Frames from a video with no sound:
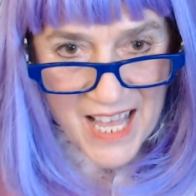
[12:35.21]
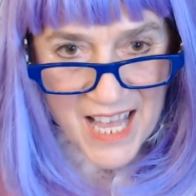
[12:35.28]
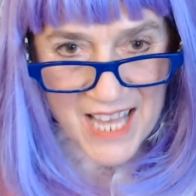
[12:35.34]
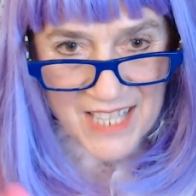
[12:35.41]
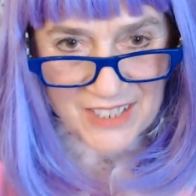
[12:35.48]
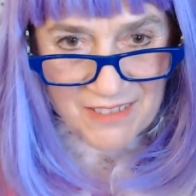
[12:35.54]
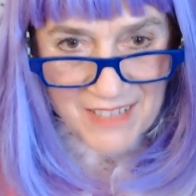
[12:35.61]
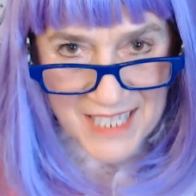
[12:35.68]

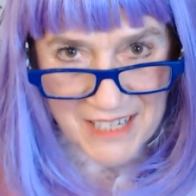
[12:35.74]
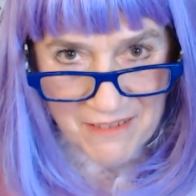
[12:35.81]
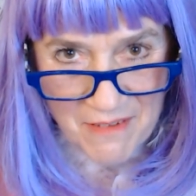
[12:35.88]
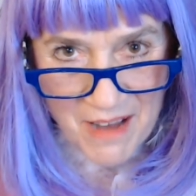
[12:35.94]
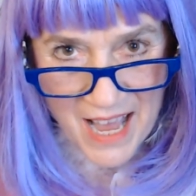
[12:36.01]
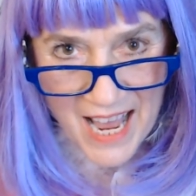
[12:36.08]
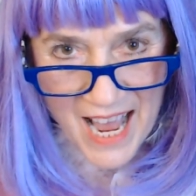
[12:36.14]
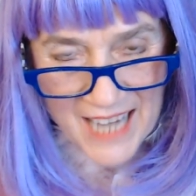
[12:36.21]
So
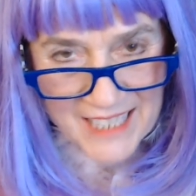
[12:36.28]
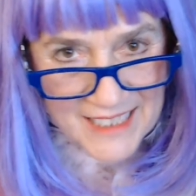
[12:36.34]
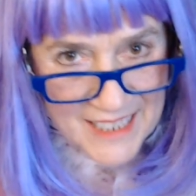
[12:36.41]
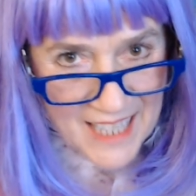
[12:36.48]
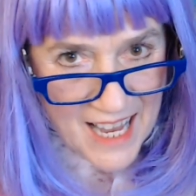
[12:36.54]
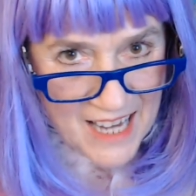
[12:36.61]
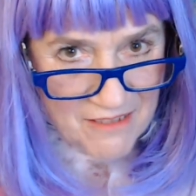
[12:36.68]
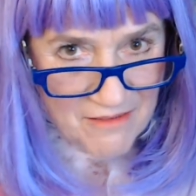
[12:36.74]
anyway, I just
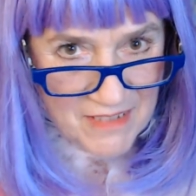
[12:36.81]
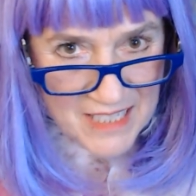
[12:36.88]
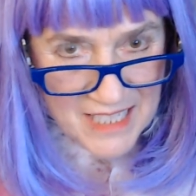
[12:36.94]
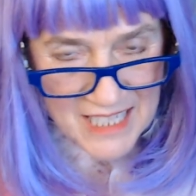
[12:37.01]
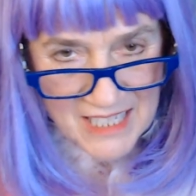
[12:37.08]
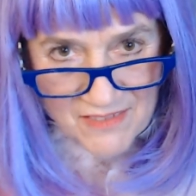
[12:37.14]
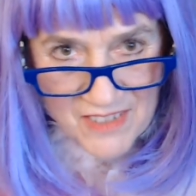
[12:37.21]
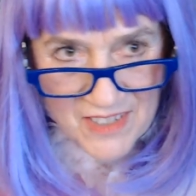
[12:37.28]
kind of wanted to
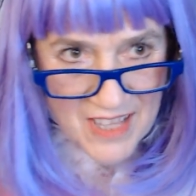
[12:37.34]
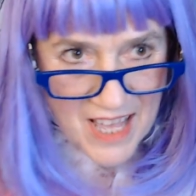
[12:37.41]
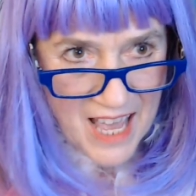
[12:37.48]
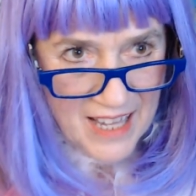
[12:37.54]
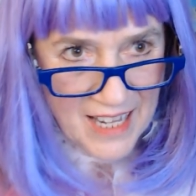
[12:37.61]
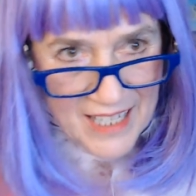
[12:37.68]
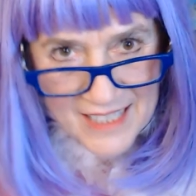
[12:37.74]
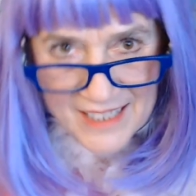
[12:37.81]
give you that.
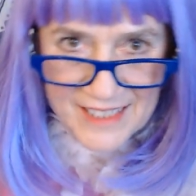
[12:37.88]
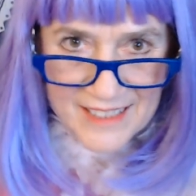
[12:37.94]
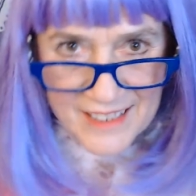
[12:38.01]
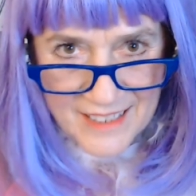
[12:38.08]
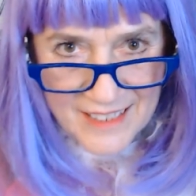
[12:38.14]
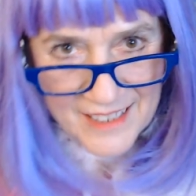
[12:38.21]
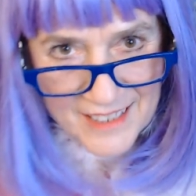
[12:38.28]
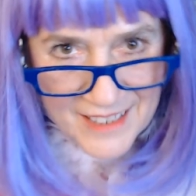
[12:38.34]
I guess this
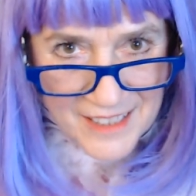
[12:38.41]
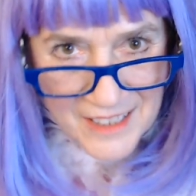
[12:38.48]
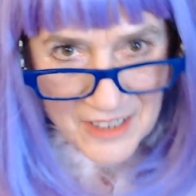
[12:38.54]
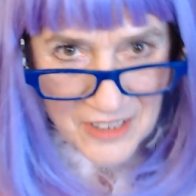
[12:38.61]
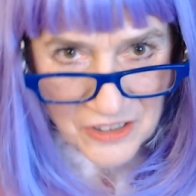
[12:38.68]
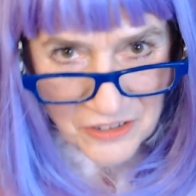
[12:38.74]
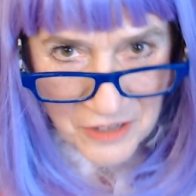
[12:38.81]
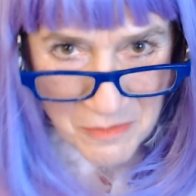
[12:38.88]
is
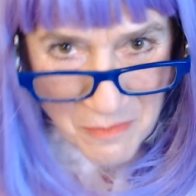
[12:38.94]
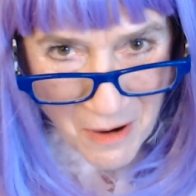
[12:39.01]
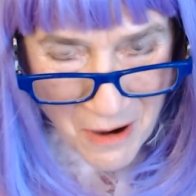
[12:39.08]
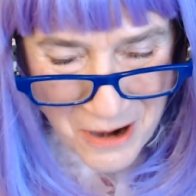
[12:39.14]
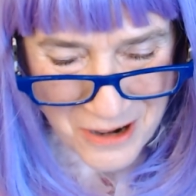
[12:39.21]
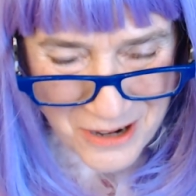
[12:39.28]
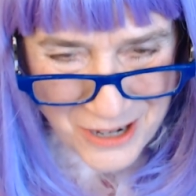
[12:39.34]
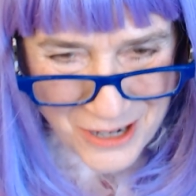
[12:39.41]
Synastry
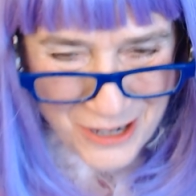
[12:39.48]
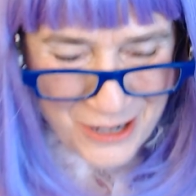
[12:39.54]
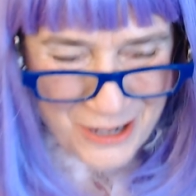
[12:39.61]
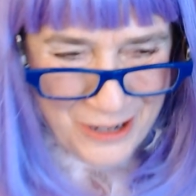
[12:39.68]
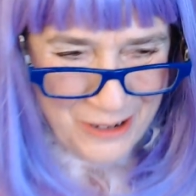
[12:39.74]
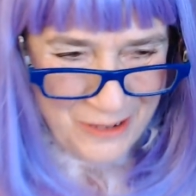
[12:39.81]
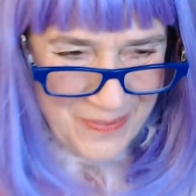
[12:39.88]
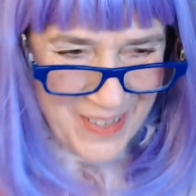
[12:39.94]
Part
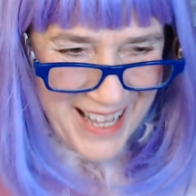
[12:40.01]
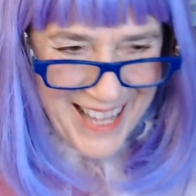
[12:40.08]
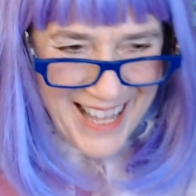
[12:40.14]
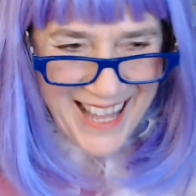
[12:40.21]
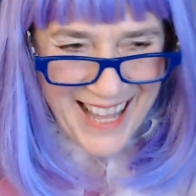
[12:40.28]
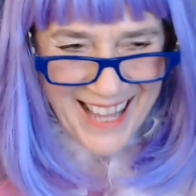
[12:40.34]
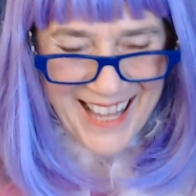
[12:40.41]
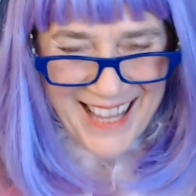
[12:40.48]
2.
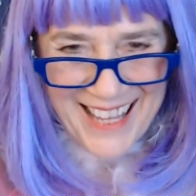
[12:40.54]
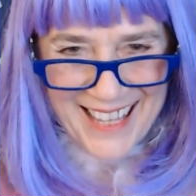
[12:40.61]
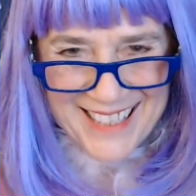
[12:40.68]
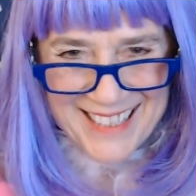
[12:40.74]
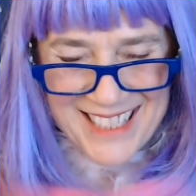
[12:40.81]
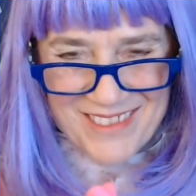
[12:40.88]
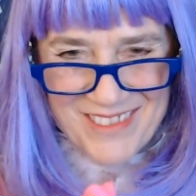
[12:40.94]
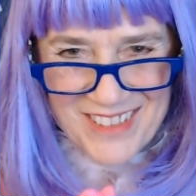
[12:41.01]
And
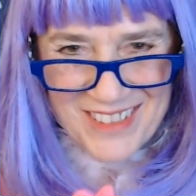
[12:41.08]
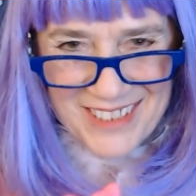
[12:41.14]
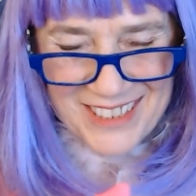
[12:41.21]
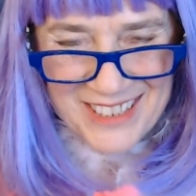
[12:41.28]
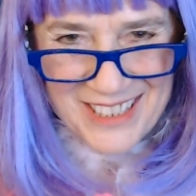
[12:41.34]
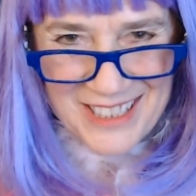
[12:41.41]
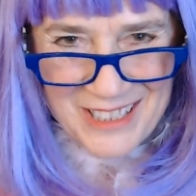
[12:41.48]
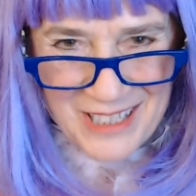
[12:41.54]
give you a
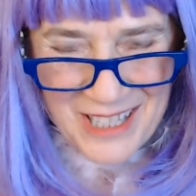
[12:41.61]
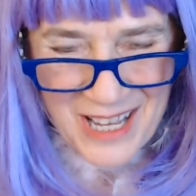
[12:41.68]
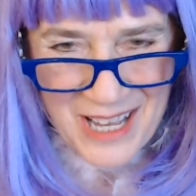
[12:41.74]
little